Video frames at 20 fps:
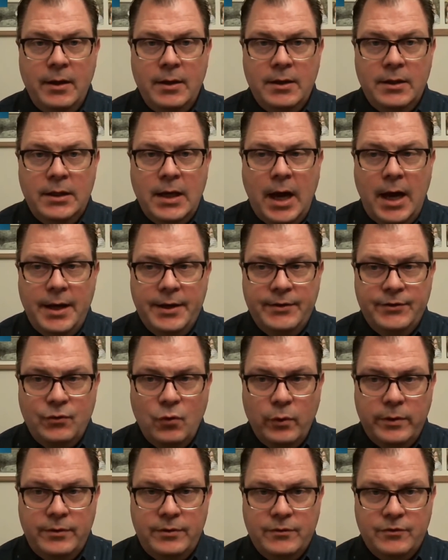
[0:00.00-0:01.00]
God is
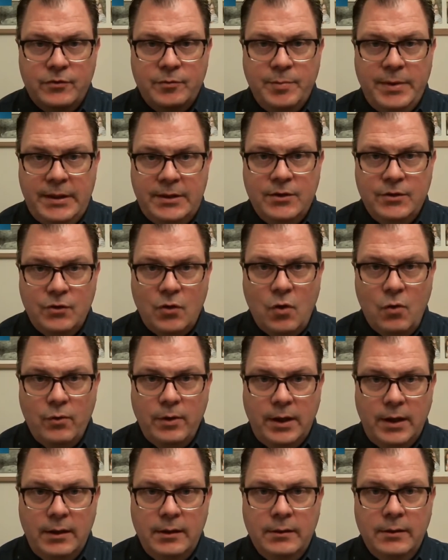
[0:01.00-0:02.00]
going to speak to Tony,
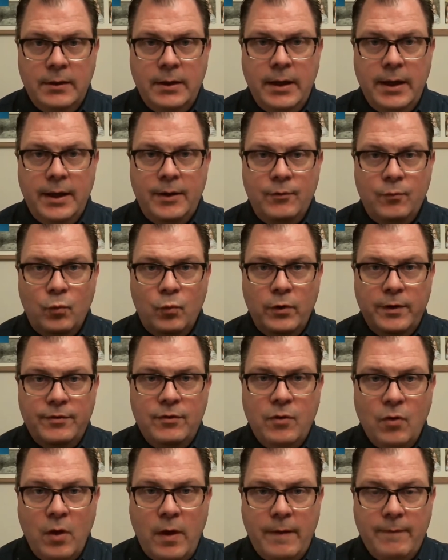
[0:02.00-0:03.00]
and
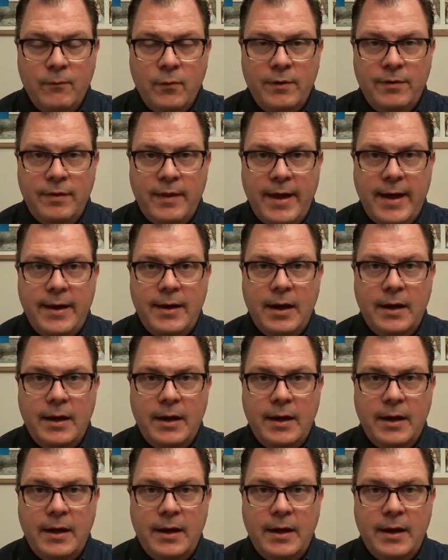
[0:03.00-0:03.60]
with that,